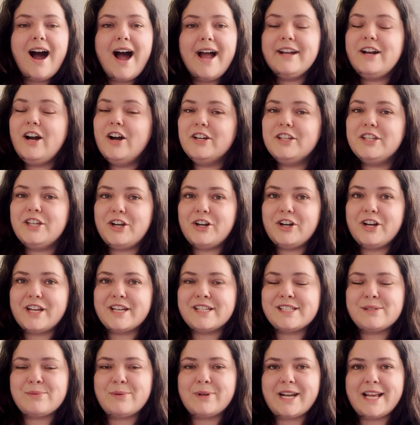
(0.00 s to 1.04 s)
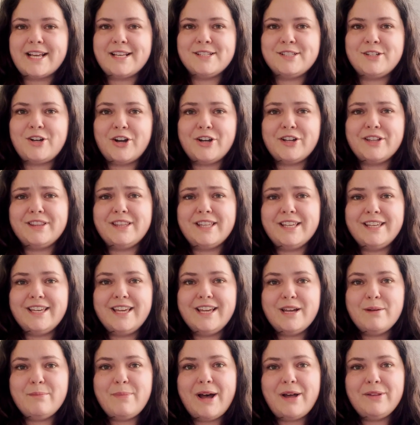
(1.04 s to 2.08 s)
I got curious when I started
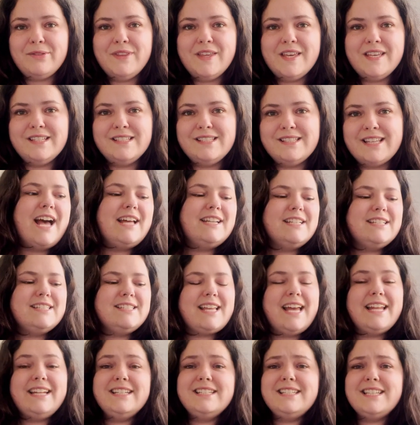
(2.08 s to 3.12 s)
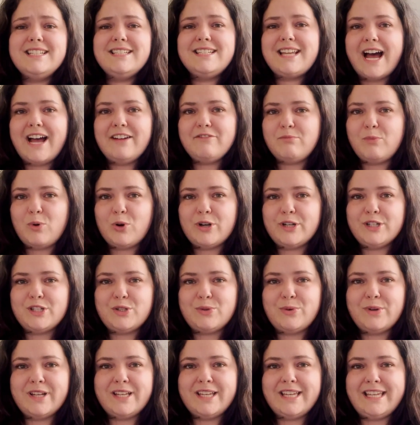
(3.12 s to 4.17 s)
thinking about this and decided to dive more
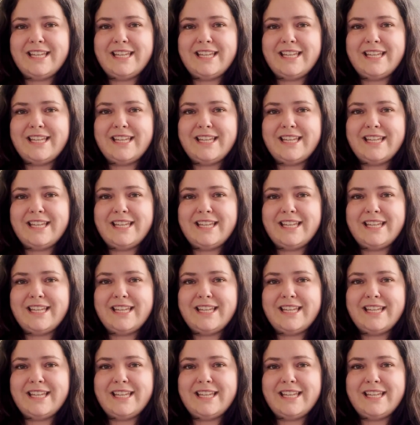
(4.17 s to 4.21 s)
into it